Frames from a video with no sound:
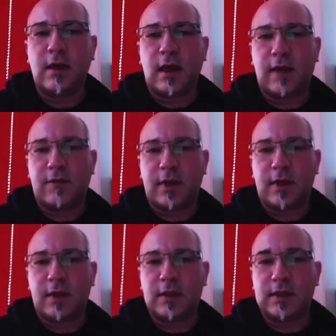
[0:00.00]

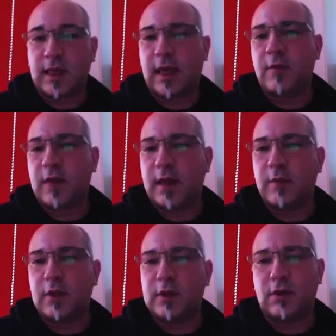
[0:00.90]
having the same
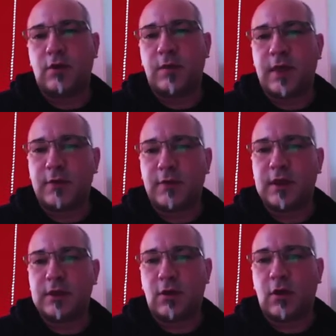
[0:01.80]
labels on
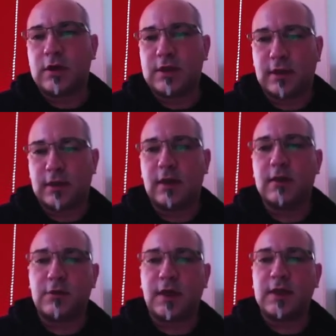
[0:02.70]
metrics, logs, and
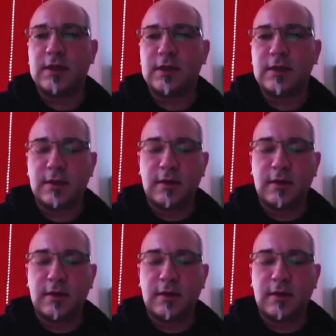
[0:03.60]
traces.